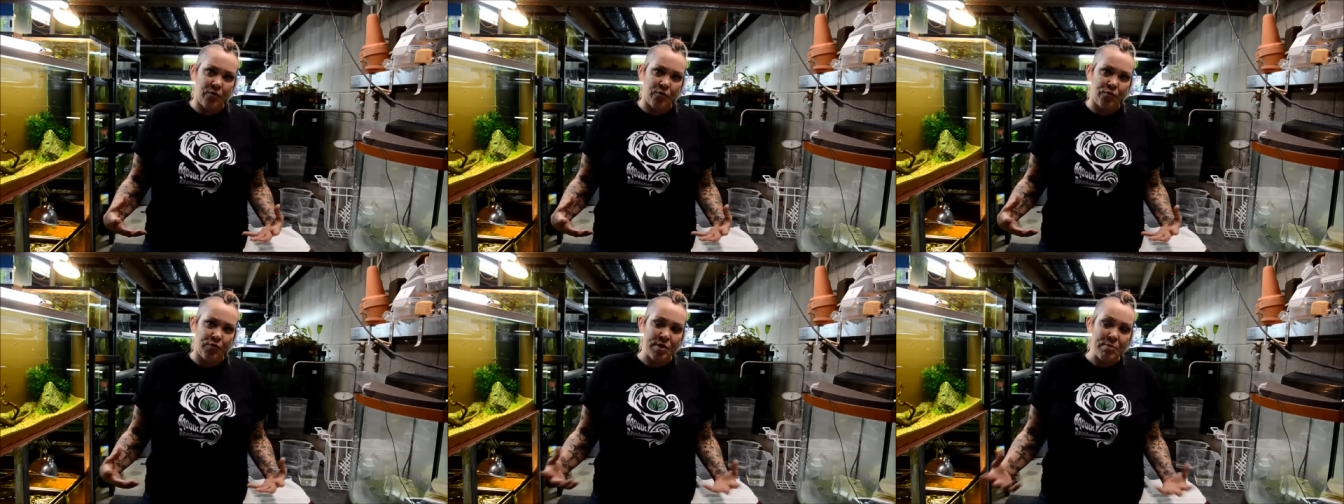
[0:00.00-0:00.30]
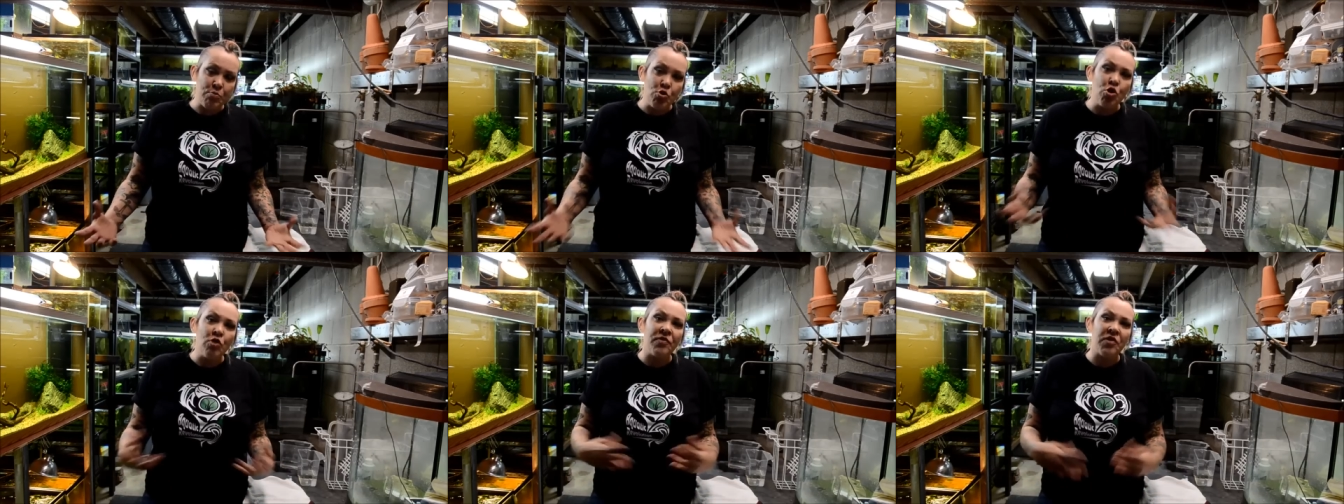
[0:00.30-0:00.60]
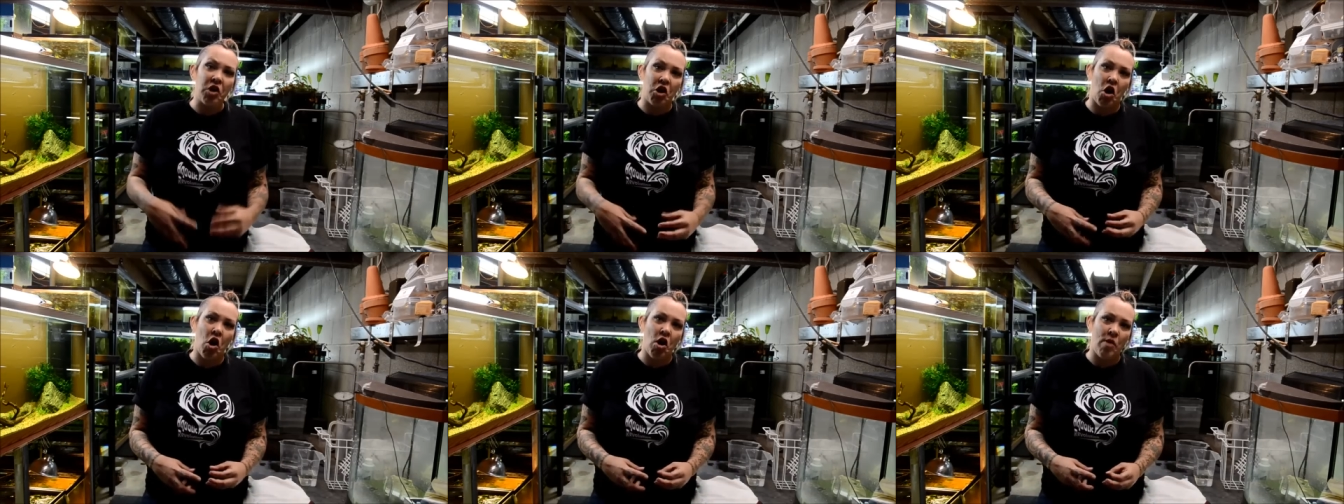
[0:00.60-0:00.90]
remove
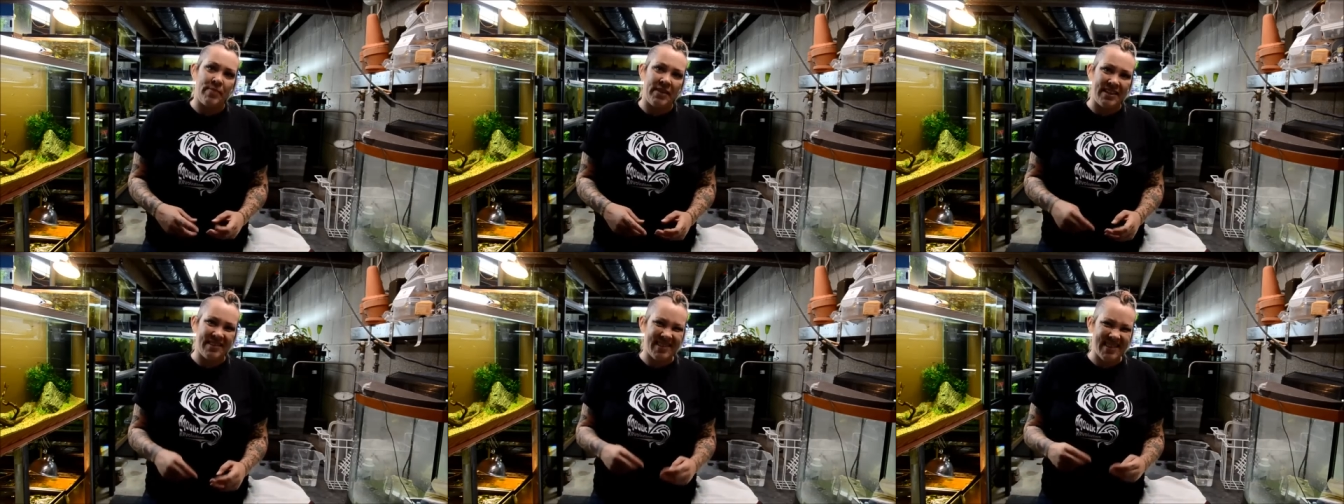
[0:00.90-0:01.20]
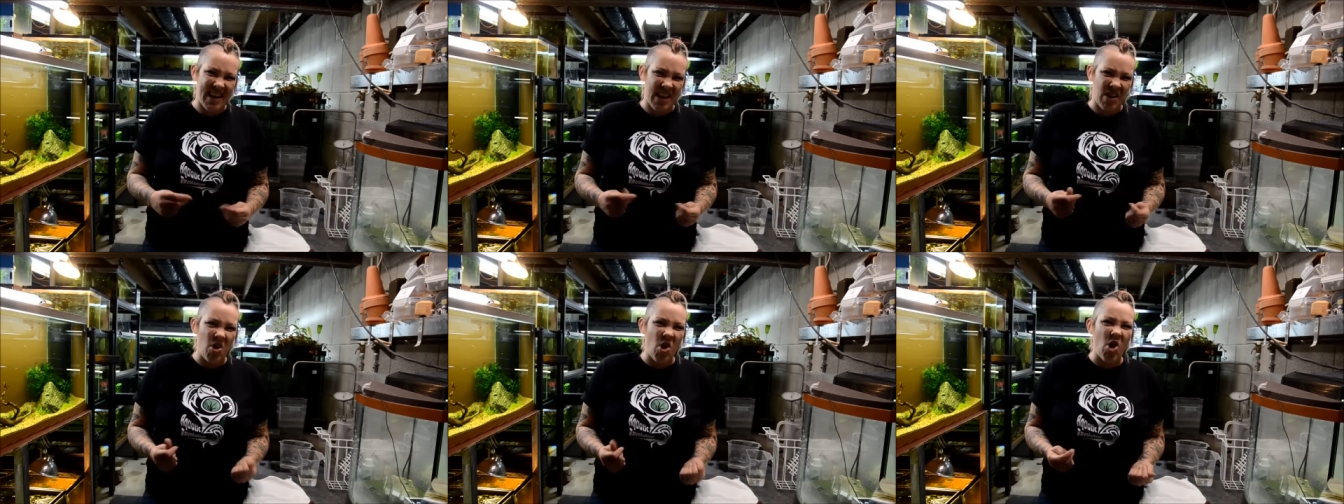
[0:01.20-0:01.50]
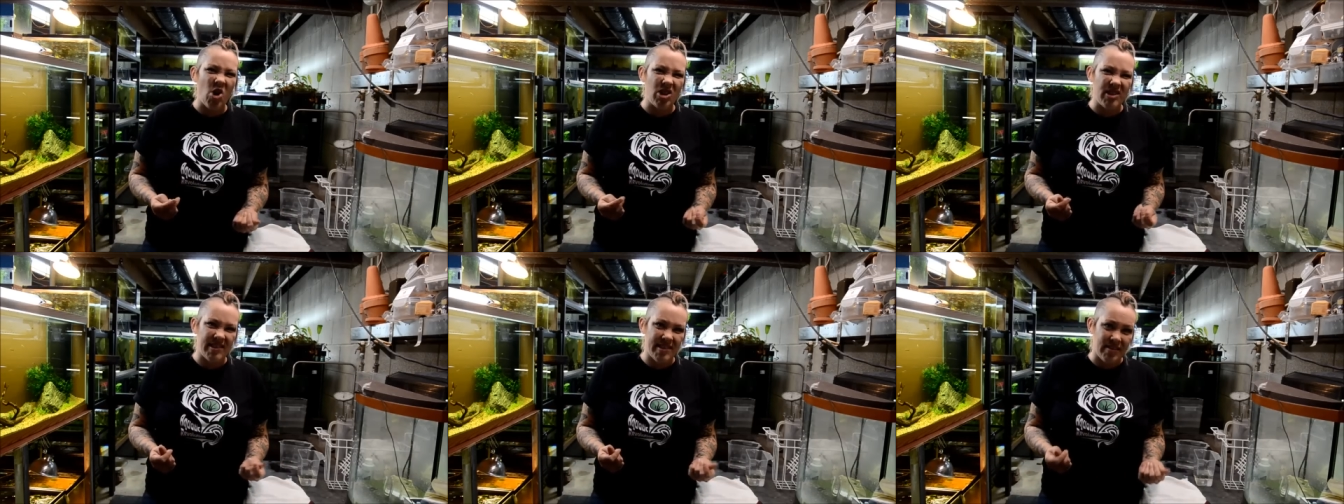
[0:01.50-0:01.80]
the carbonates that
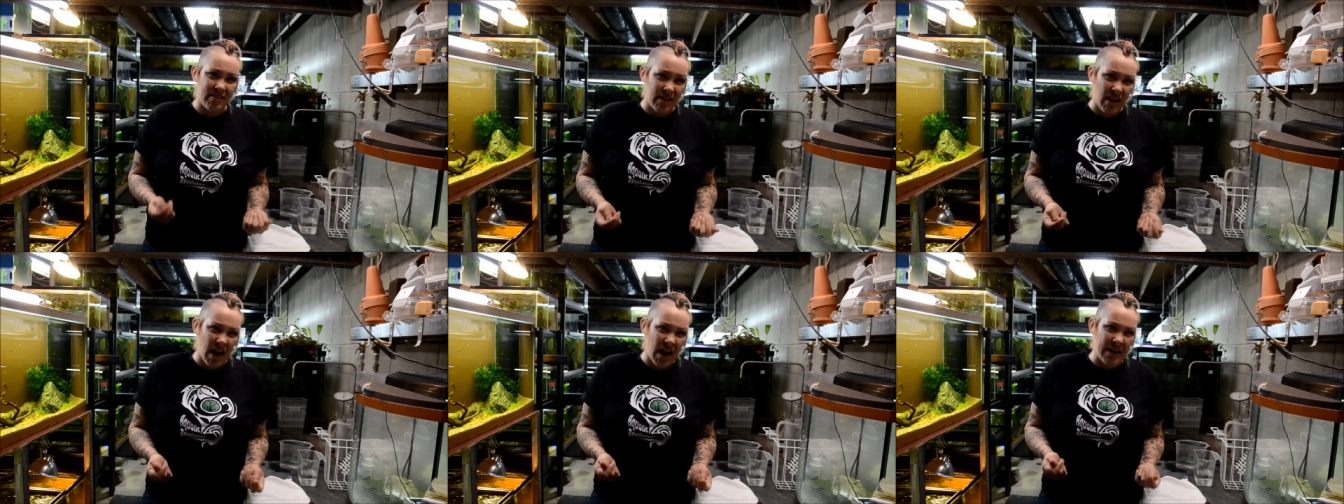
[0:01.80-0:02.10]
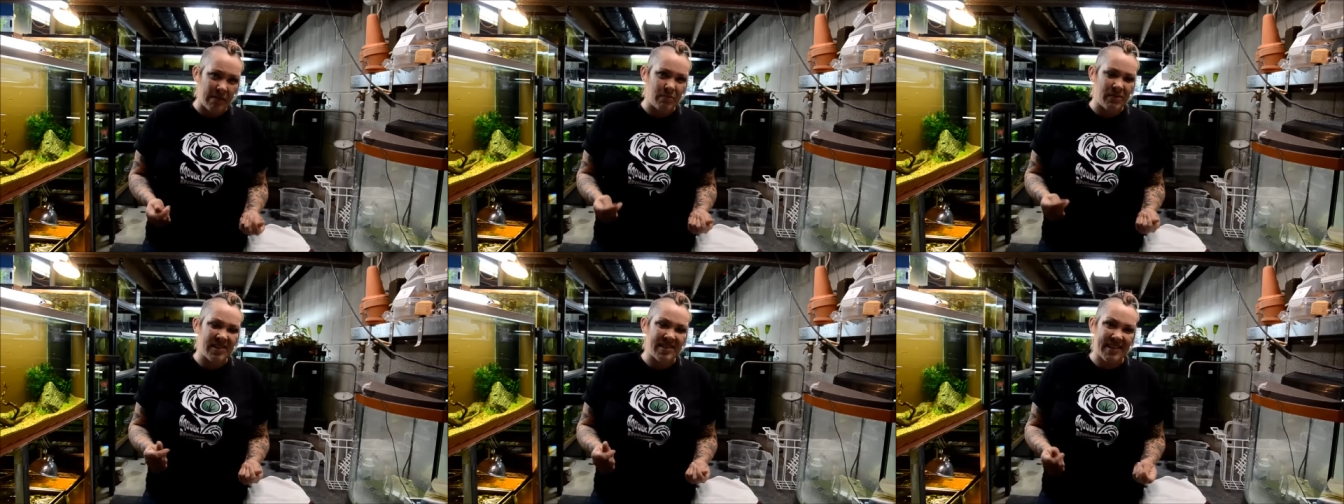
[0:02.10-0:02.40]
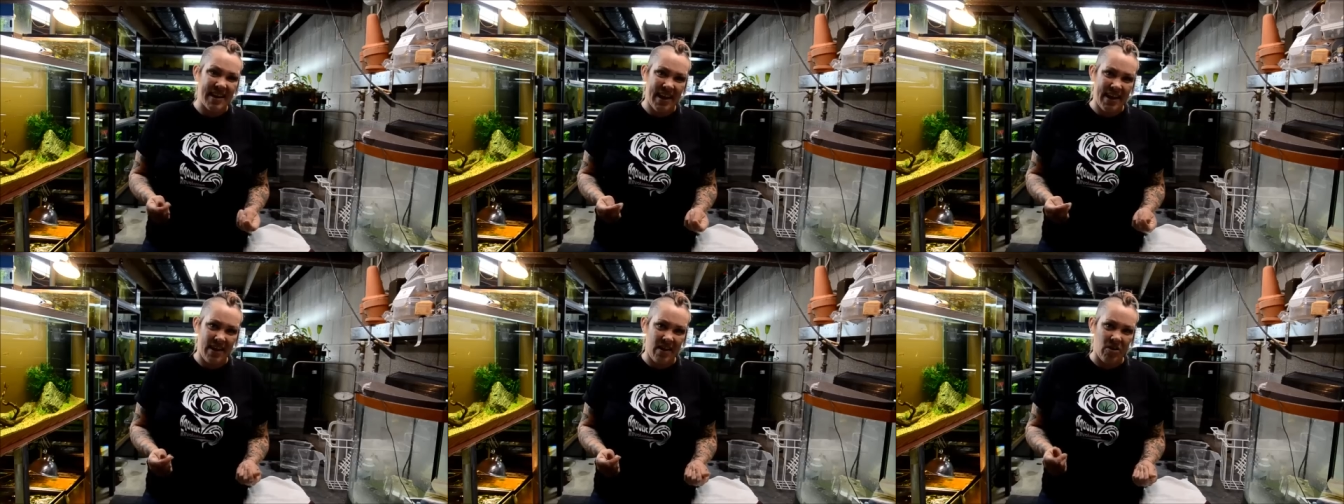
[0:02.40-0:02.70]
cause the lime
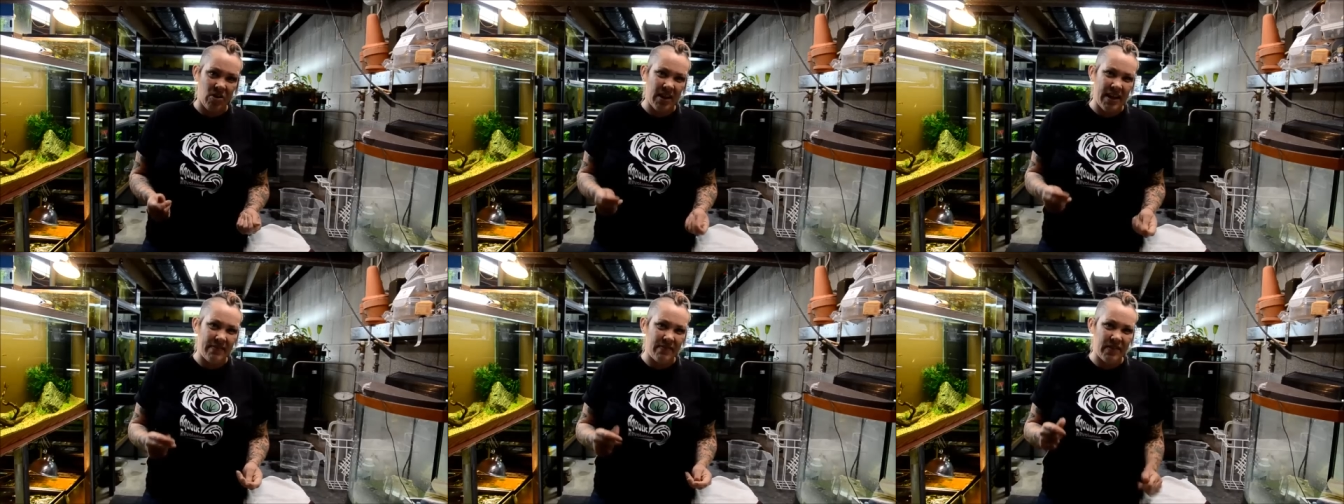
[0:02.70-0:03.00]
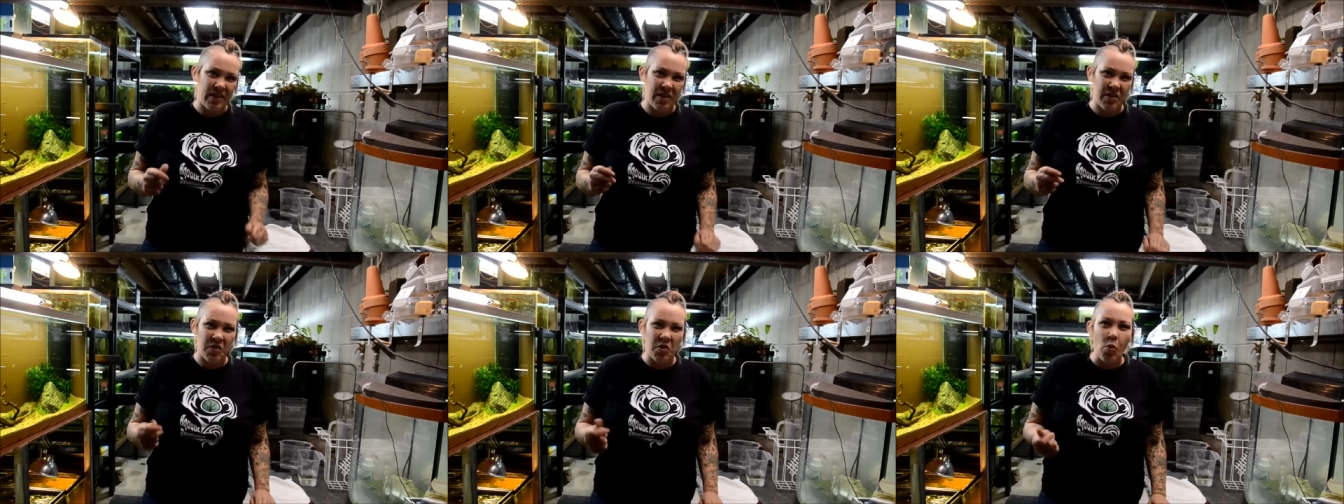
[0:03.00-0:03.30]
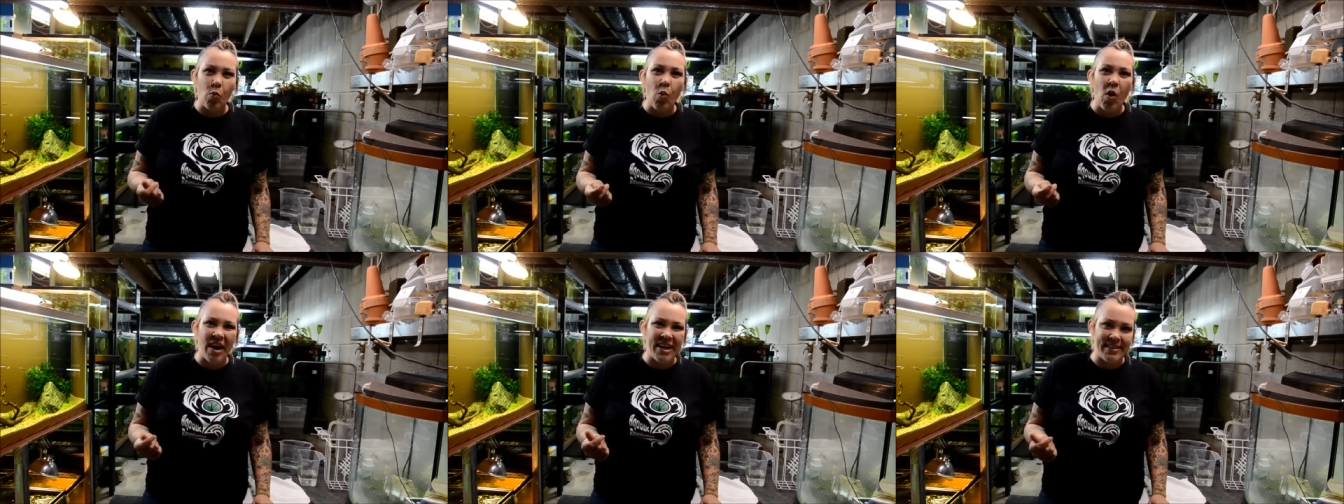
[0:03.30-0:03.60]
scale and the
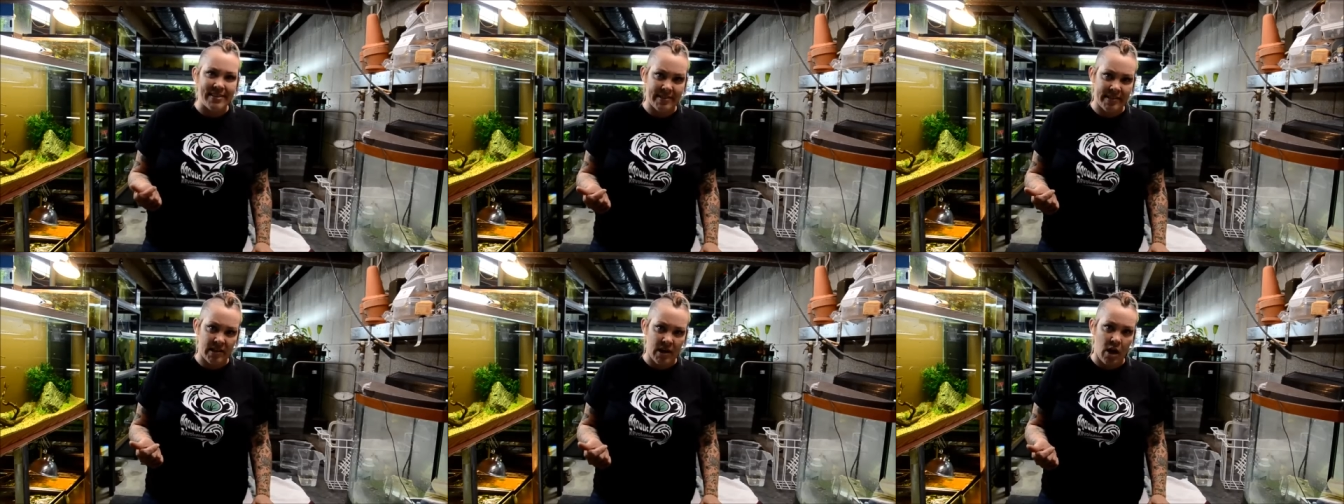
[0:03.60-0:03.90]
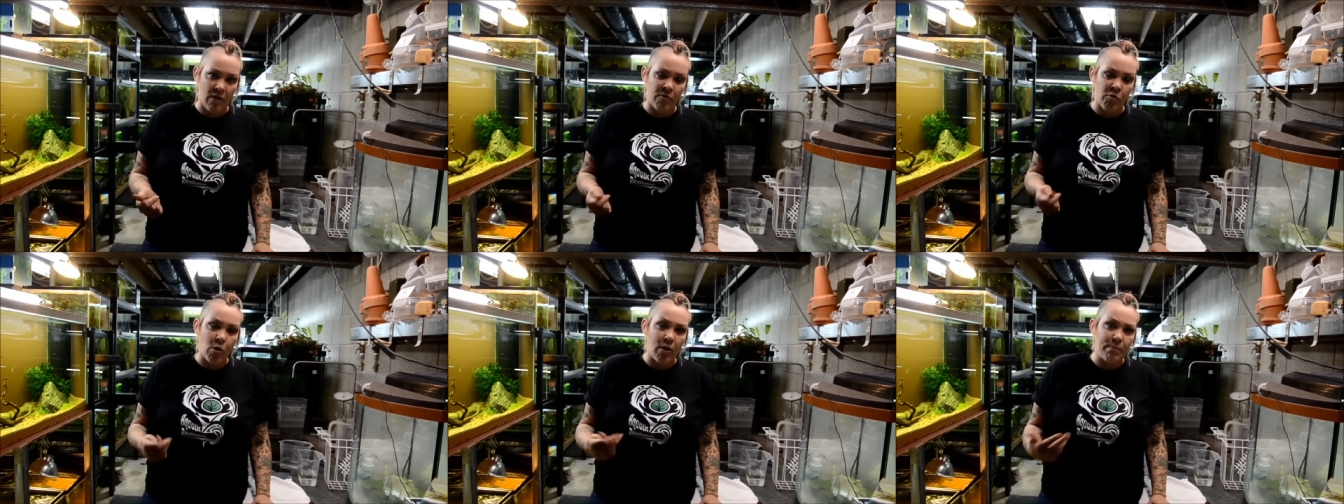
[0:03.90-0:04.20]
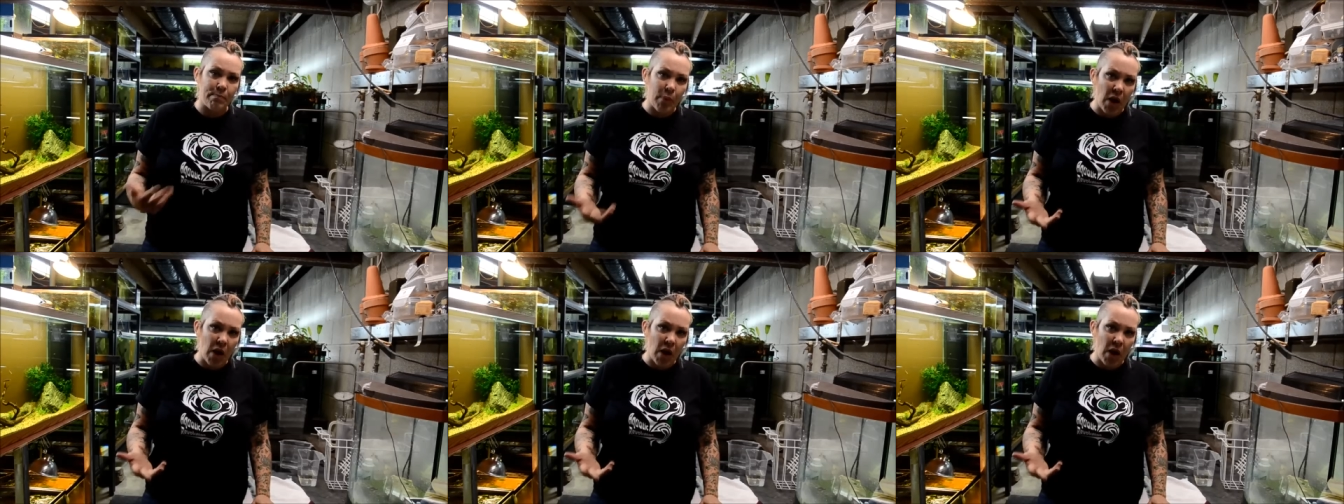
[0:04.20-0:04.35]
white stuff on